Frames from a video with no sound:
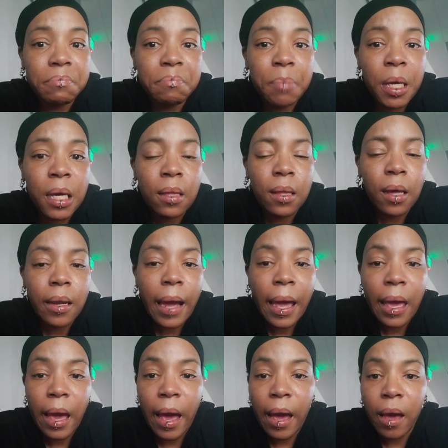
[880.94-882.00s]
being that
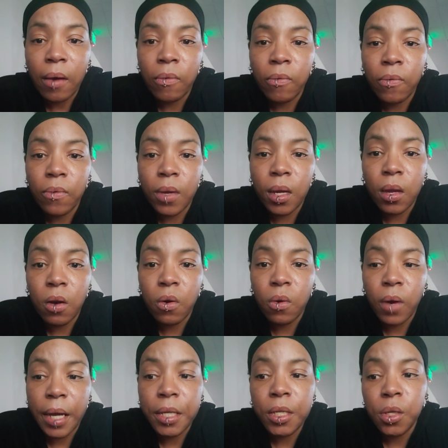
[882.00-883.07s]

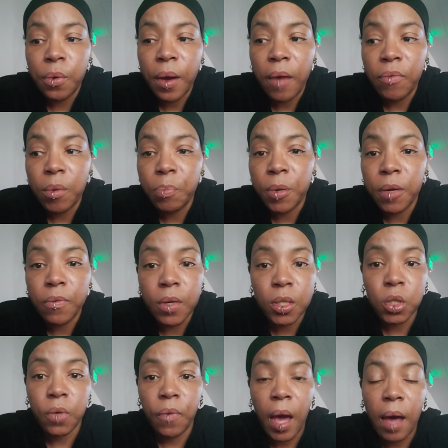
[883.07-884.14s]
I do have the
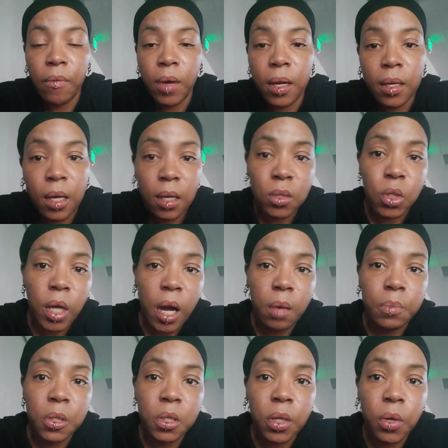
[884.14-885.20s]
privilege of having a day
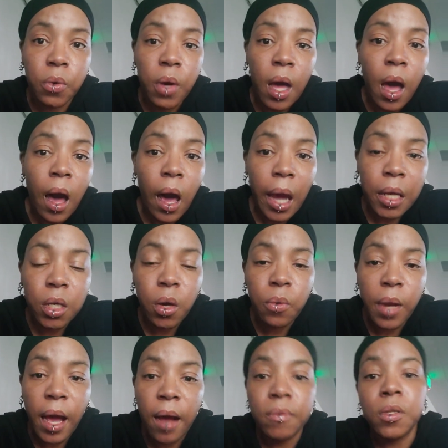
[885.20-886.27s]
job, so I
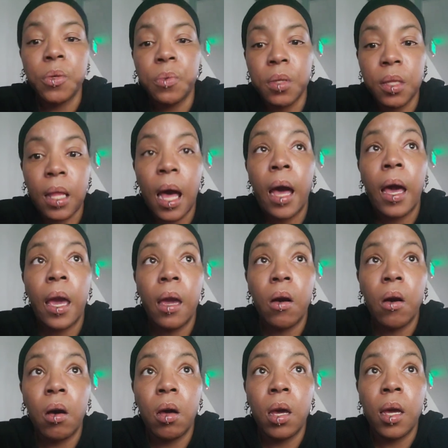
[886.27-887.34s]
don't have to rely
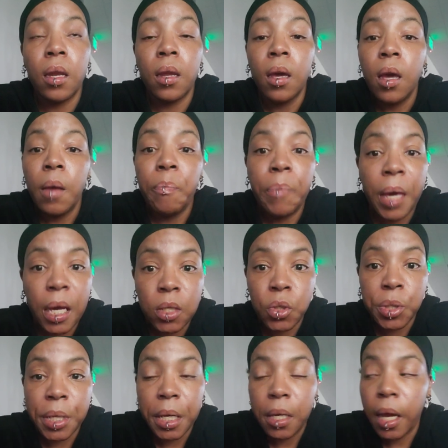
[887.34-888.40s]
on
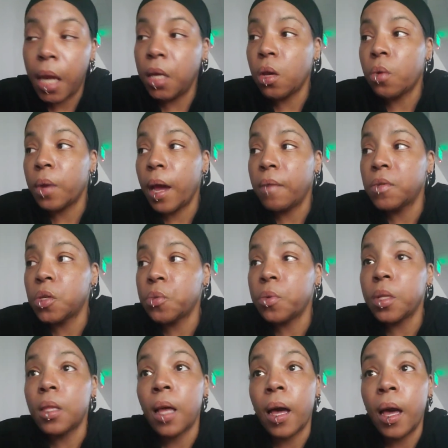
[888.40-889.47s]
Patreon. I don't have to
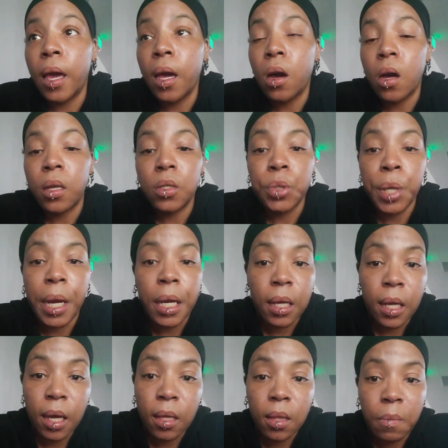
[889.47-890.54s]
rely on trying
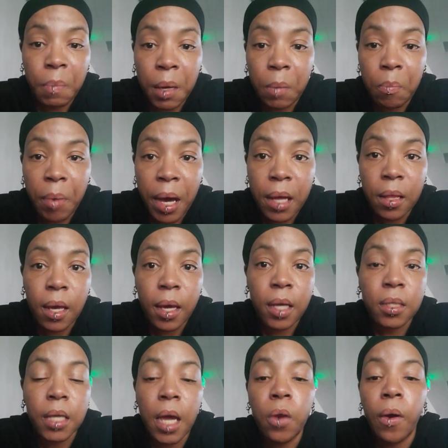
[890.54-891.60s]
to get the big
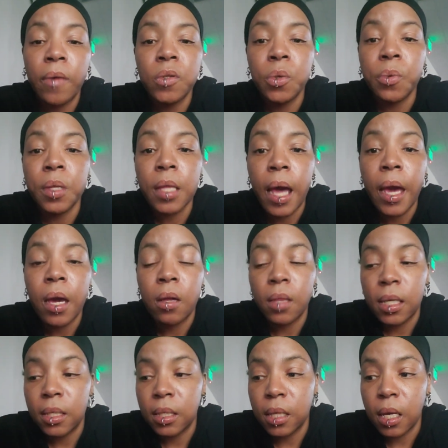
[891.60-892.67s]
bylines. I don't have to rely on
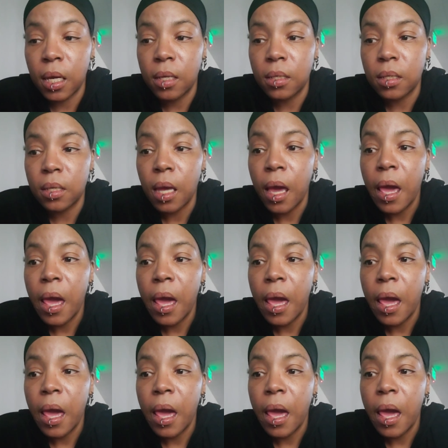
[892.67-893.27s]
these things.